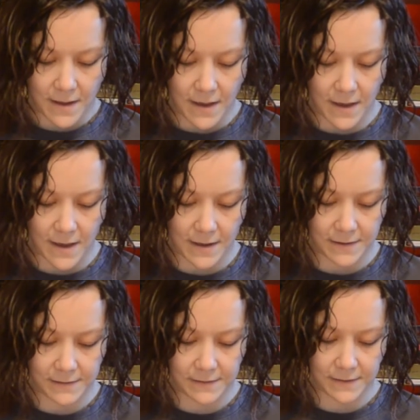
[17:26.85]

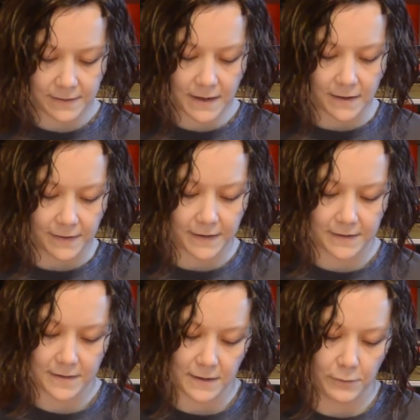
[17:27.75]
And yeah, like I
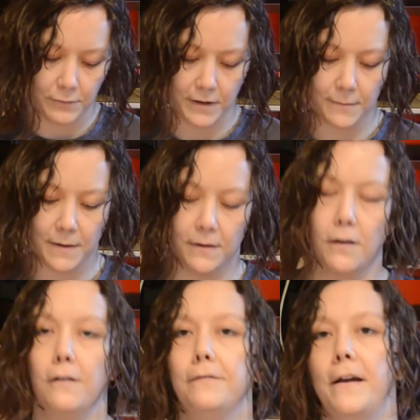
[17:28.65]
said, I would recommend
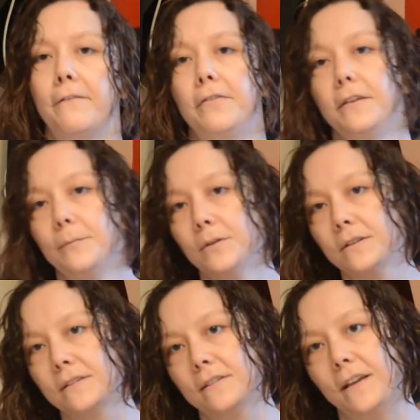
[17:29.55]
all 5 of these
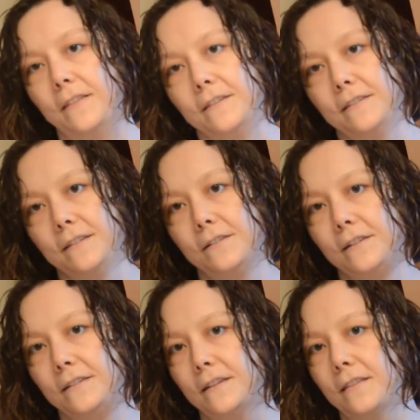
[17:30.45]
books and the
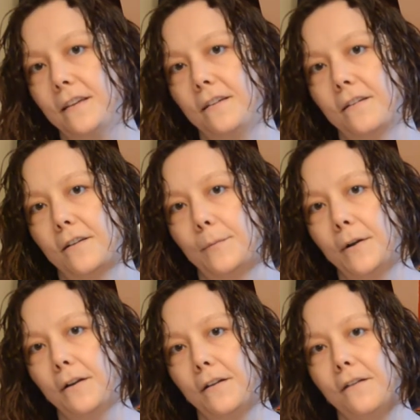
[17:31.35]
series that they are a
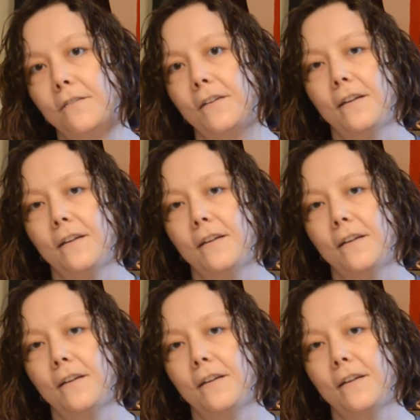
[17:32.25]
part of.